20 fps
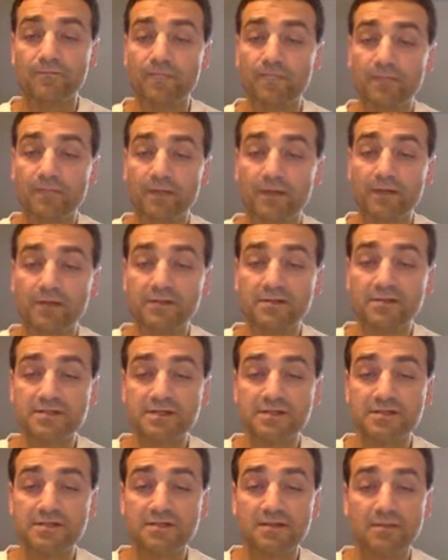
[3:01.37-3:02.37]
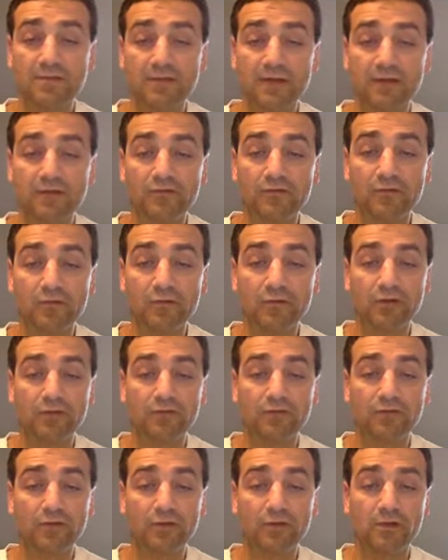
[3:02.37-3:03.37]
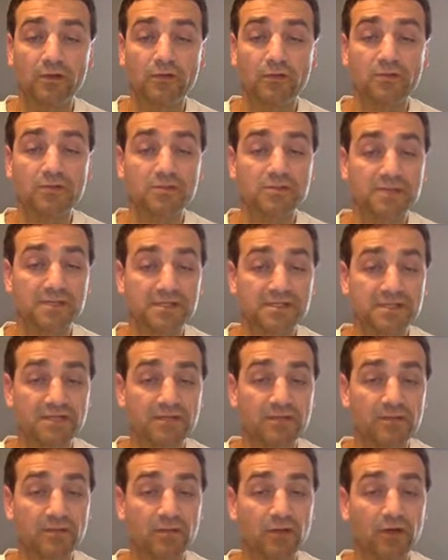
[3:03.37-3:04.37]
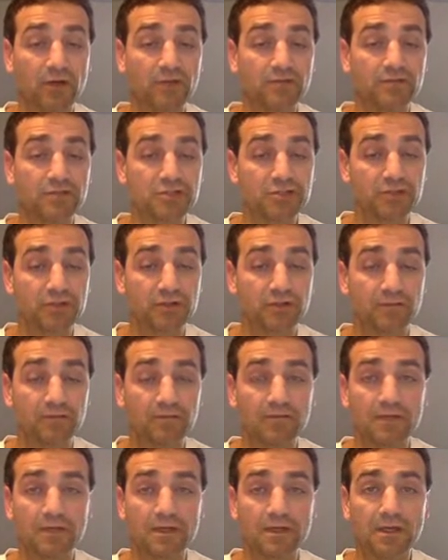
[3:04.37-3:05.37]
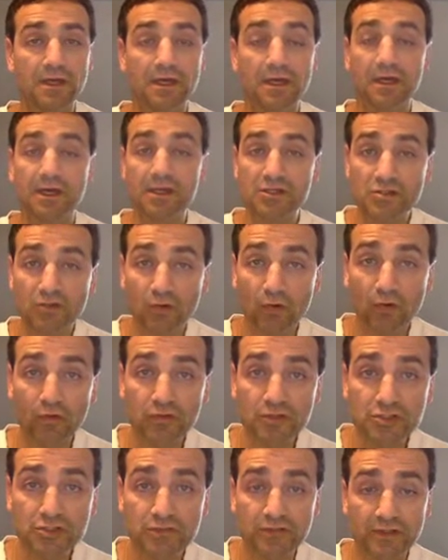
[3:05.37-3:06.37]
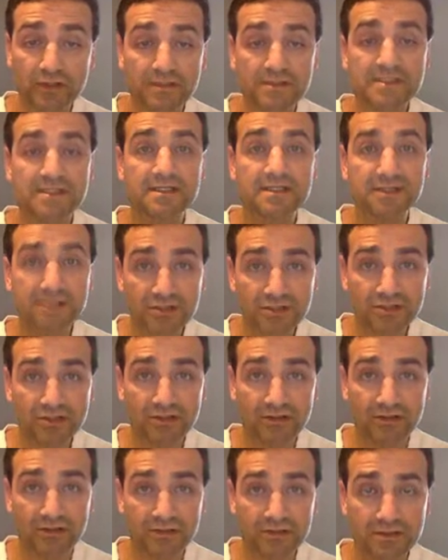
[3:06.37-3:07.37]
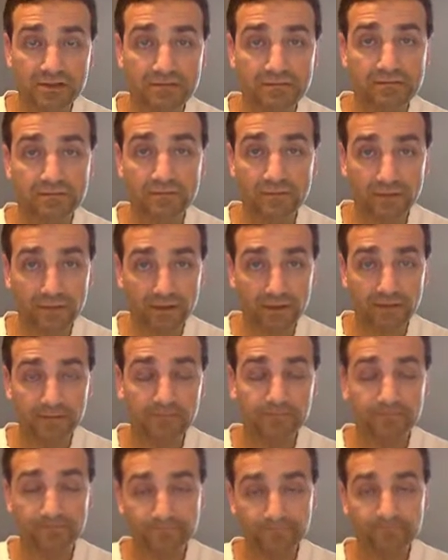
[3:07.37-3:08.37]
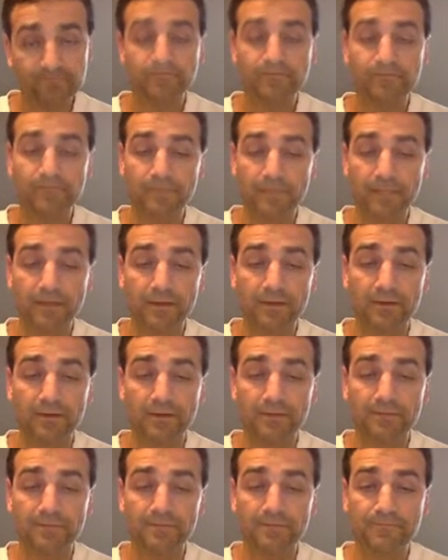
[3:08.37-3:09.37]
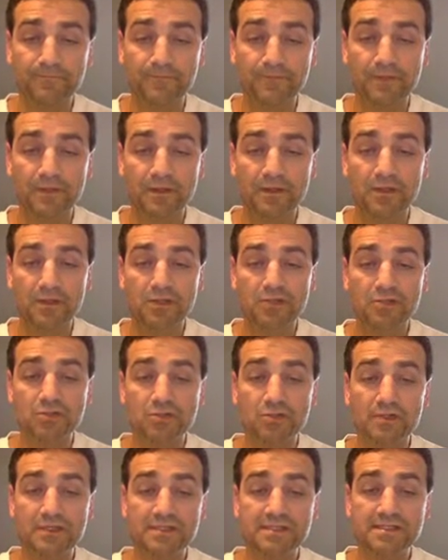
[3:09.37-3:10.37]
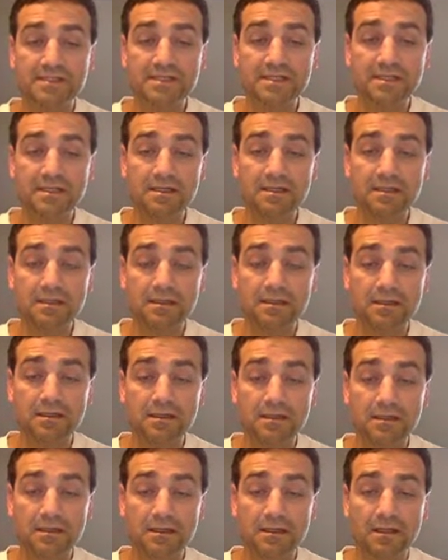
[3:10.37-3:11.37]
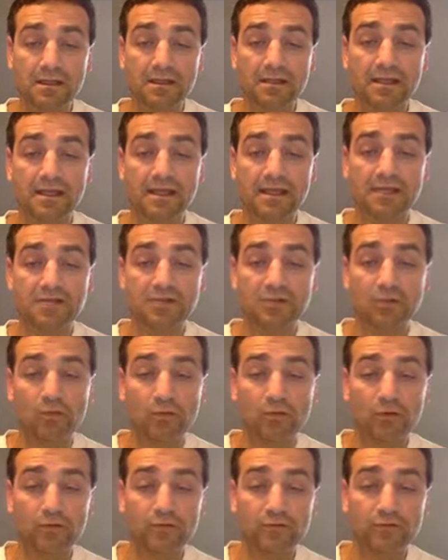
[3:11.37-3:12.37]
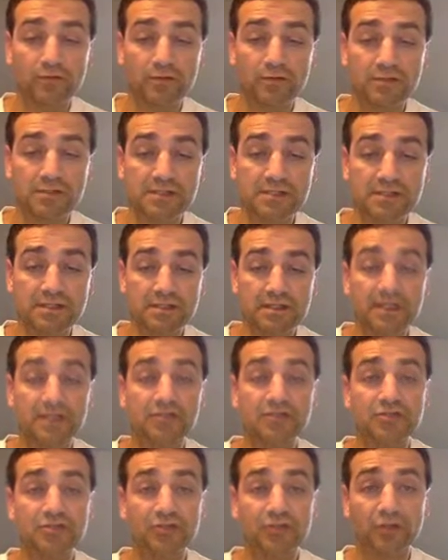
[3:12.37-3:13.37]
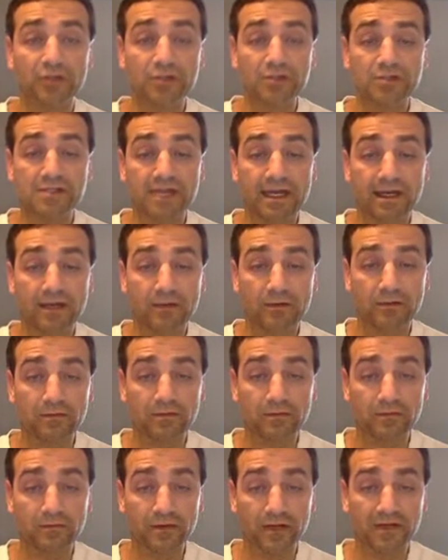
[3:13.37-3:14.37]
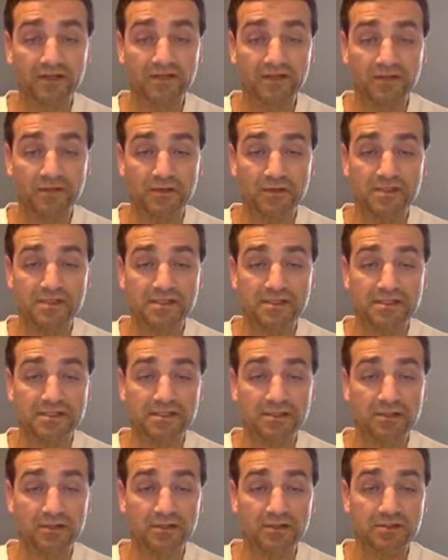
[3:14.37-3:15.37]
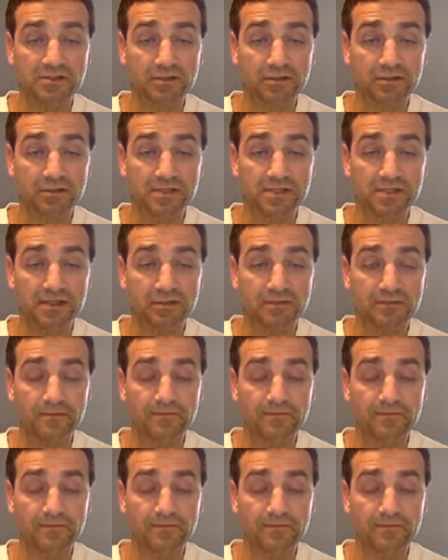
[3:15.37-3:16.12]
Right here it says the amount of water flowing through a specific part of a stream is called the stream's discharge, okay? All right. So you can see that as the water flows in, it slows down, right? Because that's what it says here, it slows down.